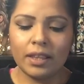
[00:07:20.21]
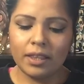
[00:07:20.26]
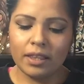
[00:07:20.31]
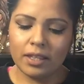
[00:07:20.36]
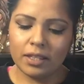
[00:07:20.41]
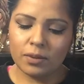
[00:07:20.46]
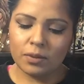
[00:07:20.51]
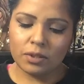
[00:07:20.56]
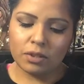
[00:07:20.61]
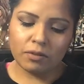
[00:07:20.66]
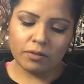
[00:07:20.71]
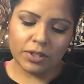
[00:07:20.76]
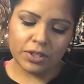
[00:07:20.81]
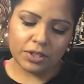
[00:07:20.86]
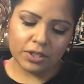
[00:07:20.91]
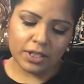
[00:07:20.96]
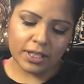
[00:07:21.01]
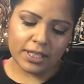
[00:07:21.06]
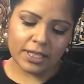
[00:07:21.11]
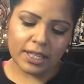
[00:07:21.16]
This was
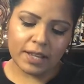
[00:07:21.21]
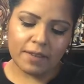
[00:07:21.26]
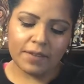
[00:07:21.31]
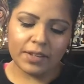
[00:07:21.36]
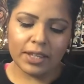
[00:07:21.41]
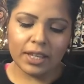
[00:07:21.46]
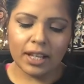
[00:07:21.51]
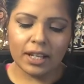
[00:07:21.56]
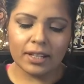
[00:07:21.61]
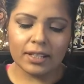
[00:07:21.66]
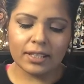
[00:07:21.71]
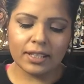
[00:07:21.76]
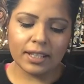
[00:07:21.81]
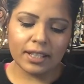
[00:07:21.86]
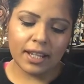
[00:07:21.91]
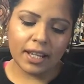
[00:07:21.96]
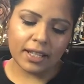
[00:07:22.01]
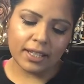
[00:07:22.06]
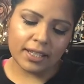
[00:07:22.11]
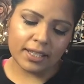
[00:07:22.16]
originally
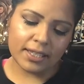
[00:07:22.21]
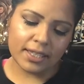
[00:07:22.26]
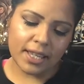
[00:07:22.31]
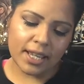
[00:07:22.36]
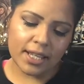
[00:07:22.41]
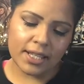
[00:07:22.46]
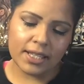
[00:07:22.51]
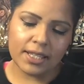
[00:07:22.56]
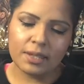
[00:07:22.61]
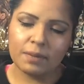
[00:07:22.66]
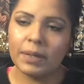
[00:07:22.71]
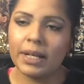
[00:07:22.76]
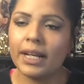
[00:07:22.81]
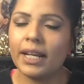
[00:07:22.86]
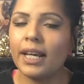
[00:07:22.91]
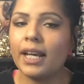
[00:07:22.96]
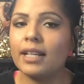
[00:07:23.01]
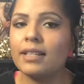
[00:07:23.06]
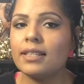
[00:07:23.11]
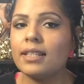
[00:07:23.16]
$7.90, but
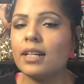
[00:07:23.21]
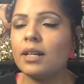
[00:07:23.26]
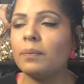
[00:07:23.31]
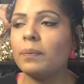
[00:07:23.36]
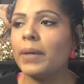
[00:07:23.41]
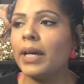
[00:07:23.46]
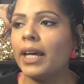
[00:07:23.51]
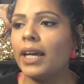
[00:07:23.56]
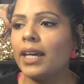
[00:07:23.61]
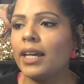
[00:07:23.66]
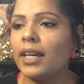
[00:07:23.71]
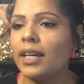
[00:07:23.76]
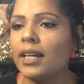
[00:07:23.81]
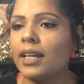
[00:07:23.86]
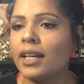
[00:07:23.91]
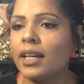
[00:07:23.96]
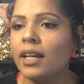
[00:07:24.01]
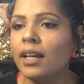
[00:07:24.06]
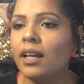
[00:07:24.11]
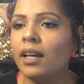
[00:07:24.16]
I ended up
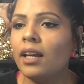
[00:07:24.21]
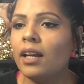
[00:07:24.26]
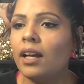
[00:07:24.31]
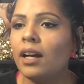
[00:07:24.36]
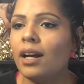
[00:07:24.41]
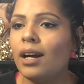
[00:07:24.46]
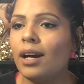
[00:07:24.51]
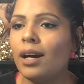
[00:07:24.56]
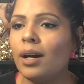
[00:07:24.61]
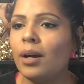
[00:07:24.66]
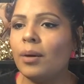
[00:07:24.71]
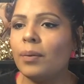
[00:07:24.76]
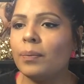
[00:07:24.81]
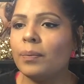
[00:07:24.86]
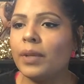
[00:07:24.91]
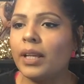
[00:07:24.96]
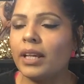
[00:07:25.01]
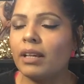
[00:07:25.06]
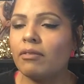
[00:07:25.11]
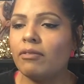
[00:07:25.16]
paying
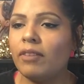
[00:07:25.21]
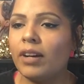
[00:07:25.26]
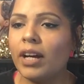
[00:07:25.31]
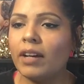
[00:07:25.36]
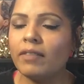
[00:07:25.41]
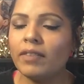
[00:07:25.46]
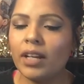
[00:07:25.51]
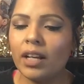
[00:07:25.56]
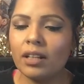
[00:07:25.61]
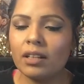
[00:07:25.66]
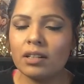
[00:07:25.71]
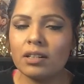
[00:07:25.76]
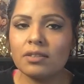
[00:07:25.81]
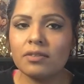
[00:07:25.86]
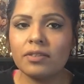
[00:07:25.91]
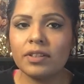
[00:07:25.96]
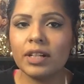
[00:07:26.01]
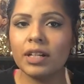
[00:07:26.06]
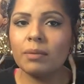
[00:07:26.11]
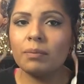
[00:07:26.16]
like $5
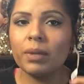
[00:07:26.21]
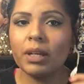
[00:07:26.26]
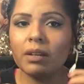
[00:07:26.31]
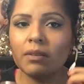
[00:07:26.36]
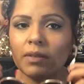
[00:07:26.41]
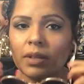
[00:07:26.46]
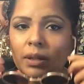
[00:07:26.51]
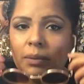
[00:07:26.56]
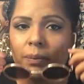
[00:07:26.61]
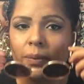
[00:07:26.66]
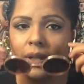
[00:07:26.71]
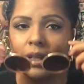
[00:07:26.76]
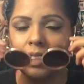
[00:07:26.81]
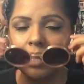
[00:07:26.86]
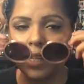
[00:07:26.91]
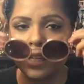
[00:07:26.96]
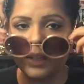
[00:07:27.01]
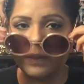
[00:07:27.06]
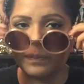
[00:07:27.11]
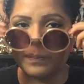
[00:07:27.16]
for it maybe. But
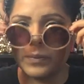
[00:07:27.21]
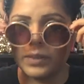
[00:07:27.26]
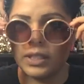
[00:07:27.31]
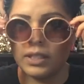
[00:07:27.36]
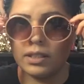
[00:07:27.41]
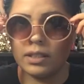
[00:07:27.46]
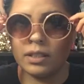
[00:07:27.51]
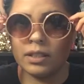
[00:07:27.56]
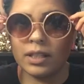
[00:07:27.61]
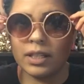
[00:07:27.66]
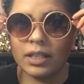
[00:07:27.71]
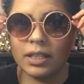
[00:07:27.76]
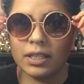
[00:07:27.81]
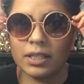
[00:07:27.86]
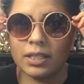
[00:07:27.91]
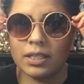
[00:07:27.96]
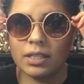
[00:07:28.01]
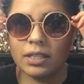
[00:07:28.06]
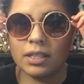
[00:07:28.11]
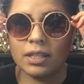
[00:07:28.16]
yeah, look at
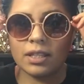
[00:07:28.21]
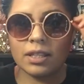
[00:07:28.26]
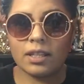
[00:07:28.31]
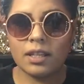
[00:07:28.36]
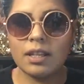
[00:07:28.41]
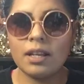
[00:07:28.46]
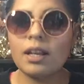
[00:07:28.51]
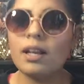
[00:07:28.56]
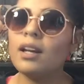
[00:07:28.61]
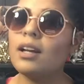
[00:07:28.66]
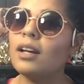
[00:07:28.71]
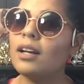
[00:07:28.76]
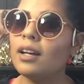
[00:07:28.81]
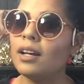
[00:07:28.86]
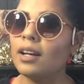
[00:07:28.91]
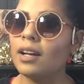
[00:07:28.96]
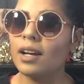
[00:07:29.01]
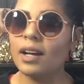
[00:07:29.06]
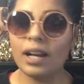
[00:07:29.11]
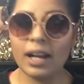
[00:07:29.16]
this.
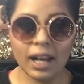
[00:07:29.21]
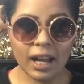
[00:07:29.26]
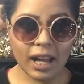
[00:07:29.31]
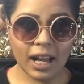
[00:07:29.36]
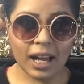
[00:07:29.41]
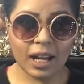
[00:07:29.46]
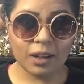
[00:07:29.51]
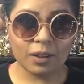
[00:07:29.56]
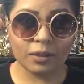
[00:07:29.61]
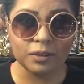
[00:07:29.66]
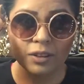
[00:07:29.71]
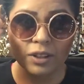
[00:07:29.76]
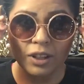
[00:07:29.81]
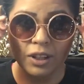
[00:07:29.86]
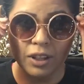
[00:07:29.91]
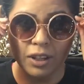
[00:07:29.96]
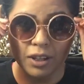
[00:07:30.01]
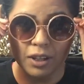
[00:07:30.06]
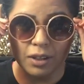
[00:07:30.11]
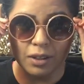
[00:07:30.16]
How
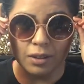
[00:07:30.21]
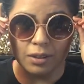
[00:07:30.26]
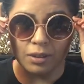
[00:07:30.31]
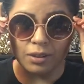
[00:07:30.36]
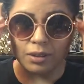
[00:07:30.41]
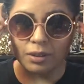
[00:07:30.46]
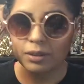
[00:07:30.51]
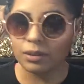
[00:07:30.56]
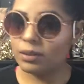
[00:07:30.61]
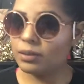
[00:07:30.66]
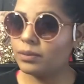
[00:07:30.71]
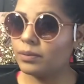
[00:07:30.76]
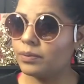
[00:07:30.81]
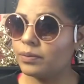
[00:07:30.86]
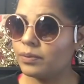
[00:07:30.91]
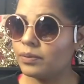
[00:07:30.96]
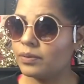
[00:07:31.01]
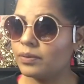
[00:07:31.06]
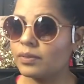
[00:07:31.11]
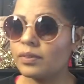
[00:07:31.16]
cute,
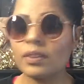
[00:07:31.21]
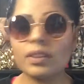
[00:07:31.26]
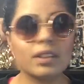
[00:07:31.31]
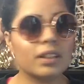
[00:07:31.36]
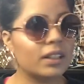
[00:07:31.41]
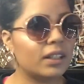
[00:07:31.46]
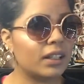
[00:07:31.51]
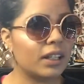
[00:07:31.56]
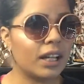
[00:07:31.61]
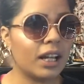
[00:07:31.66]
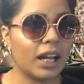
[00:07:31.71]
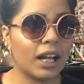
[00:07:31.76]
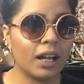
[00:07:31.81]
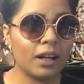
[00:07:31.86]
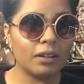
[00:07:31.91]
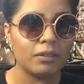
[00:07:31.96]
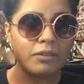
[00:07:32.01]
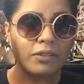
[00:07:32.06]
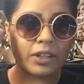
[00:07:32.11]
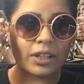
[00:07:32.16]

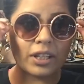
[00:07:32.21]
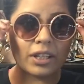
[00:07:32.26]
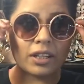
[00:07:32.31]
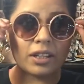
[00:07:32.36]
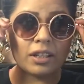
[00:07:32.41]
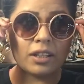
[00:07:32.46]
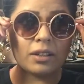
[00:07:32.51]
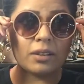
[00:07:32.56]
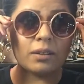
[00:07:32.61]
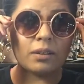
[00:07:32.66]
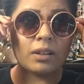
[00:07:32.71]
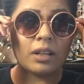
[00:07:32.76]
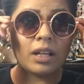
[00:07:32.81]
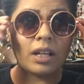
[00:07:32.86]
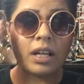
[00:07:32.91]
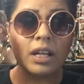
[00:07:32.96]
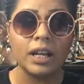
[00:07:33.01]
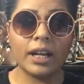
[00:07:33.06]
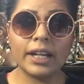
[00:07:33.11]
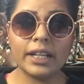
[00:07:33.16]
how freaking cute.
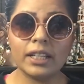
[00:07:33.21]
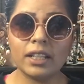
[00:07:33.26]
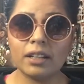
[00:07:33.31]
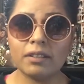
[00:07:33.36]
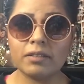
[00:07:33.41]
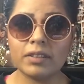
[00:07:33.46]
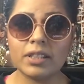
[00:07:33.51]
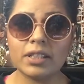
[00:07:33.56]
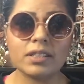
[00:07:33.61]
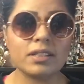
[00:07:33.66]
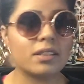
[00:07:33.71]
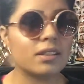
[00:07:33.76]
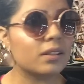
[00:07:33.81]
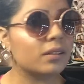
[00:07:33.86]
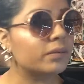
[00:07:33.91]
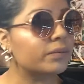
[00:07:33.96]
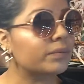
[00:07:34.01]
I love this.